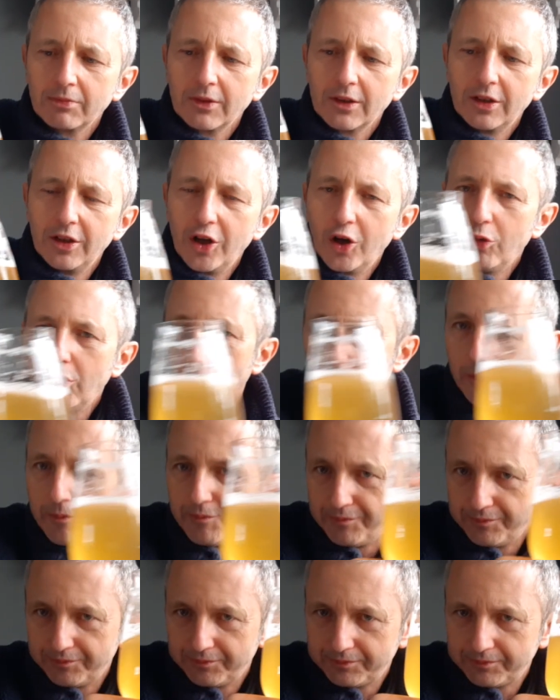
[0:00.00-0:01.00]
You know what?
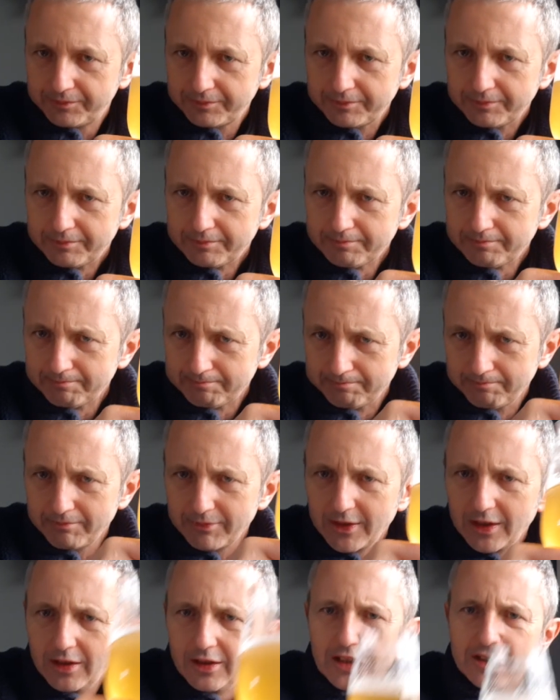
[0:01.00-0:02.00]

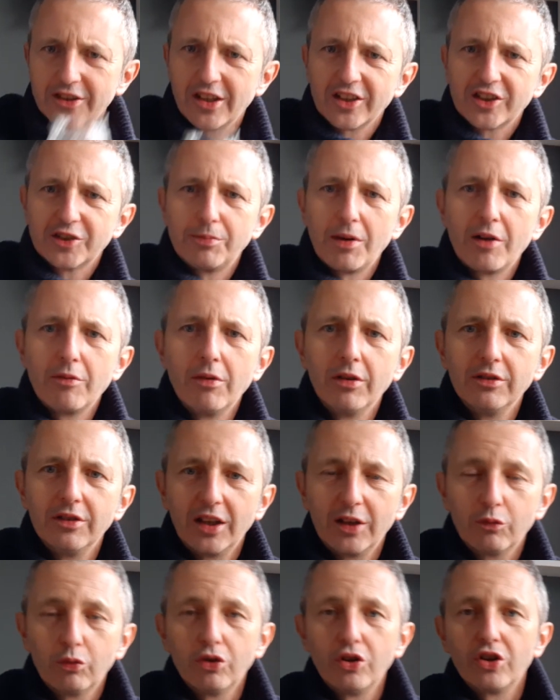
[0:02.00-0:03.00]
That's an experiment.
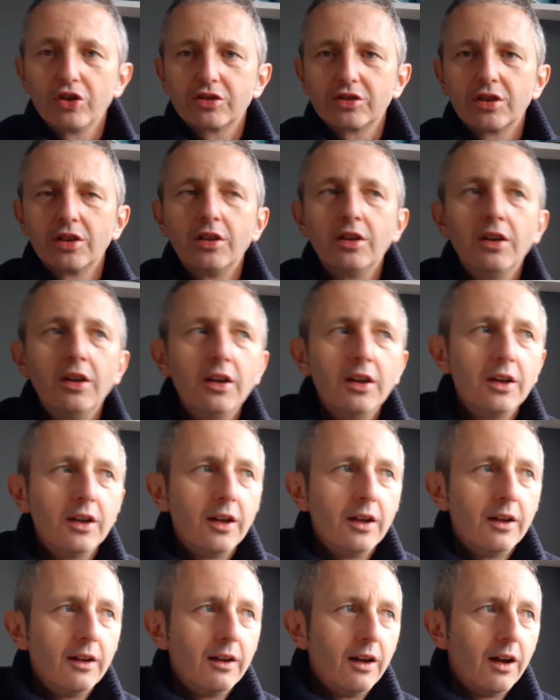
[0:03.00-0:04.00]
It worked.
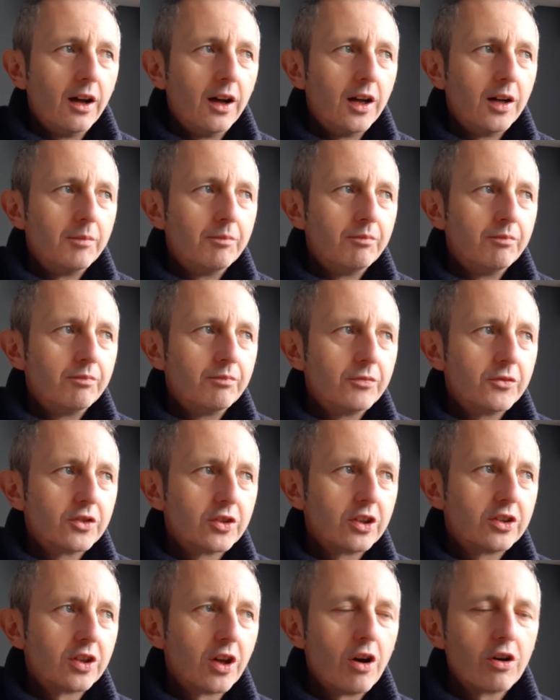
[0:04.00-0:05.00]
So
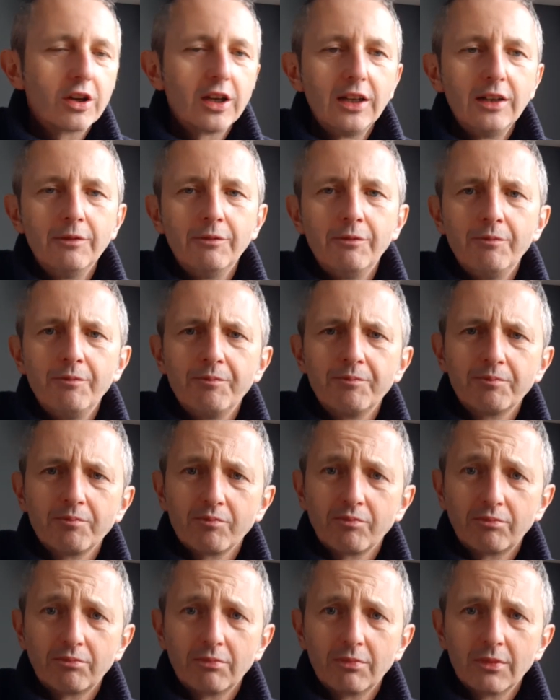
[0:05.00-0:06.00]
you're talking
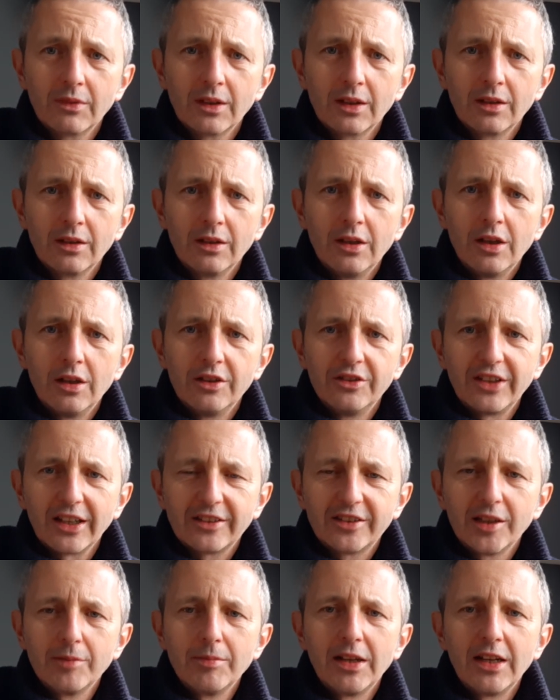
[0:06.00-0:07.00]

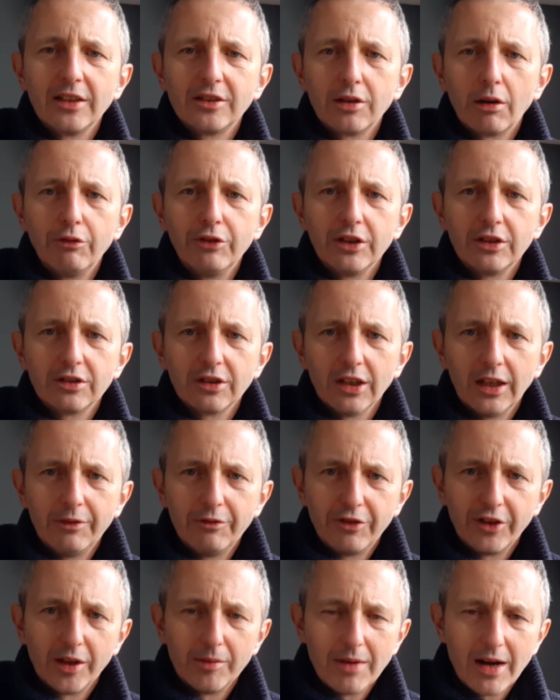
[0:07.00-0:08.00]
60 minutes obviously
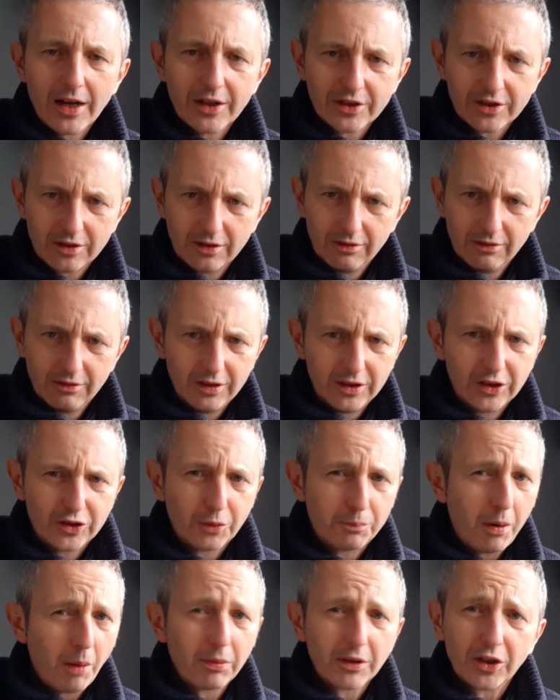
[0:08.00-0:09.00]
for the mash. You
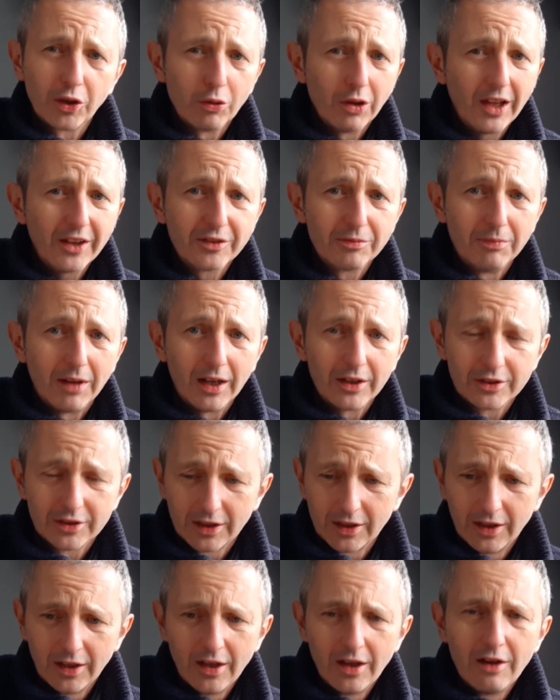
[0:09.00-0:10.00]
could probably do less mash.
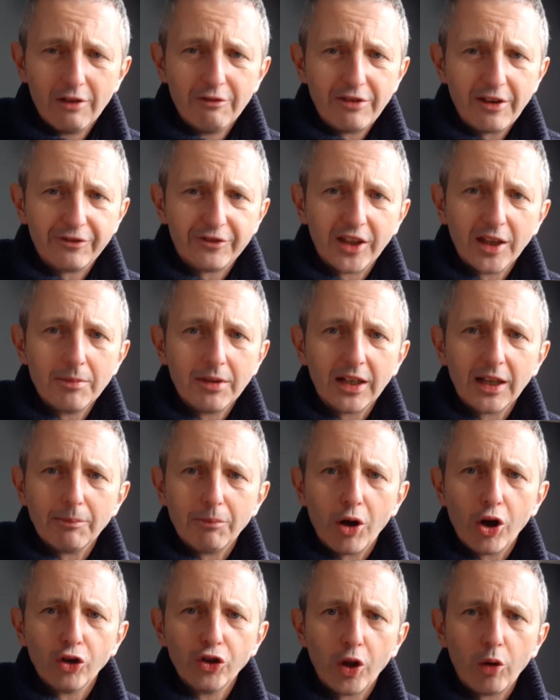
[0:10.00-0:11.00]
15-minute
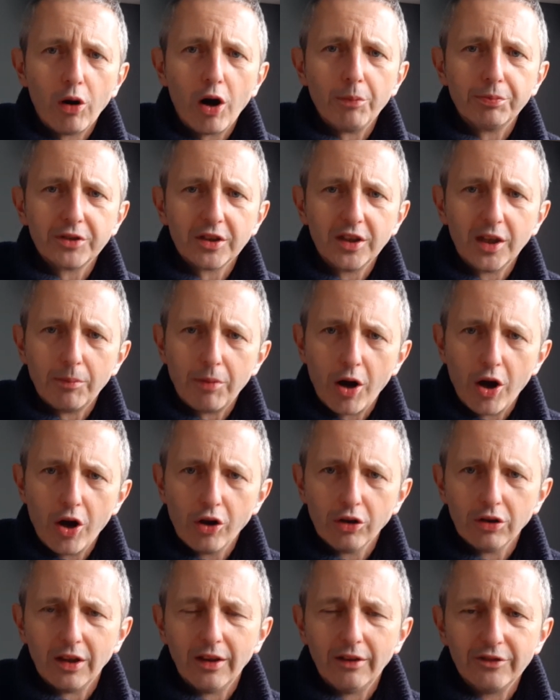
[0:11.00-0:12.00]
boil, no hops in the
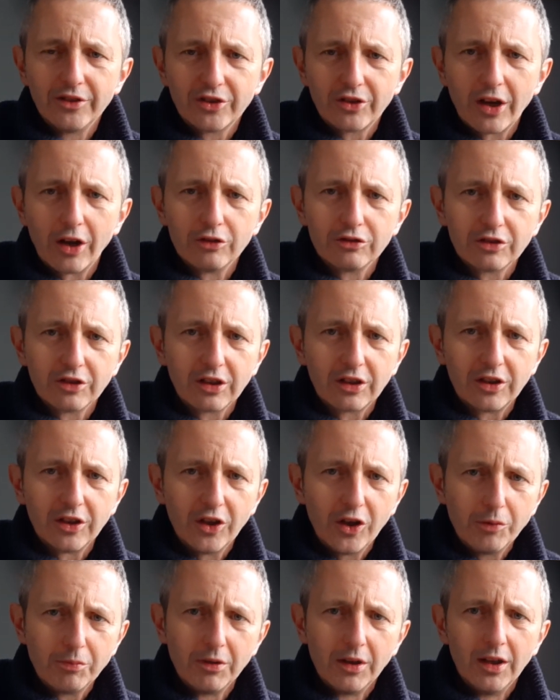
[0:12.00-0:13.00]
boil, and then straight into the
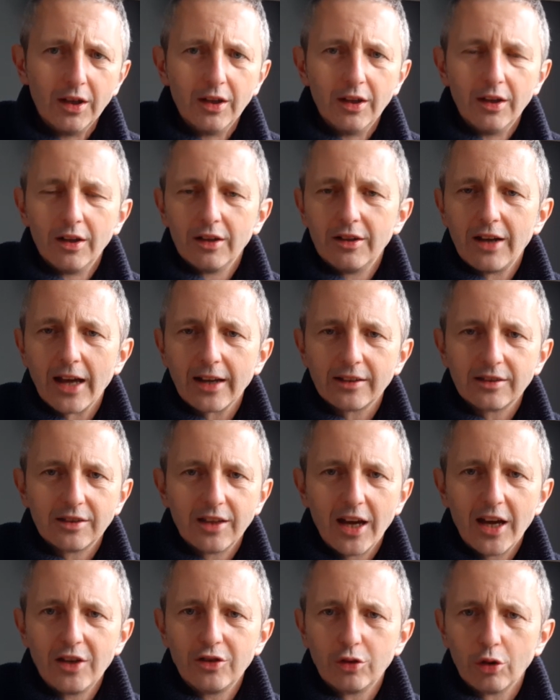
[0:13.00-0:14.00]
cube next
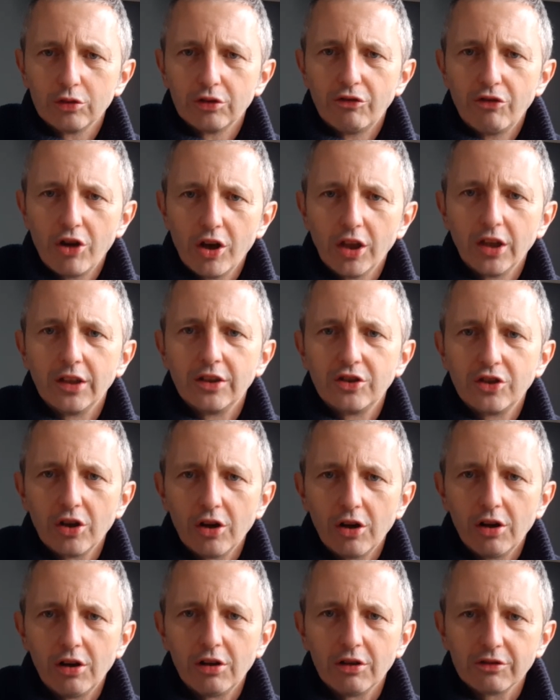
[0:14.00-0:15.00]
day. So it was a really
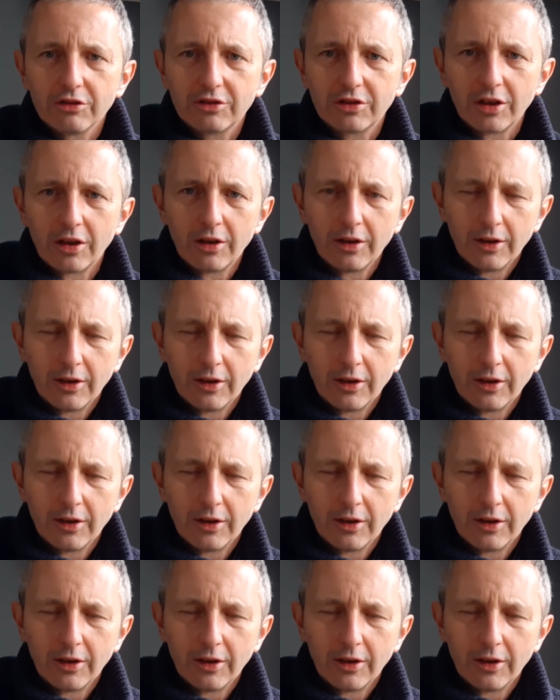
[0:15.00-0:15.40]
short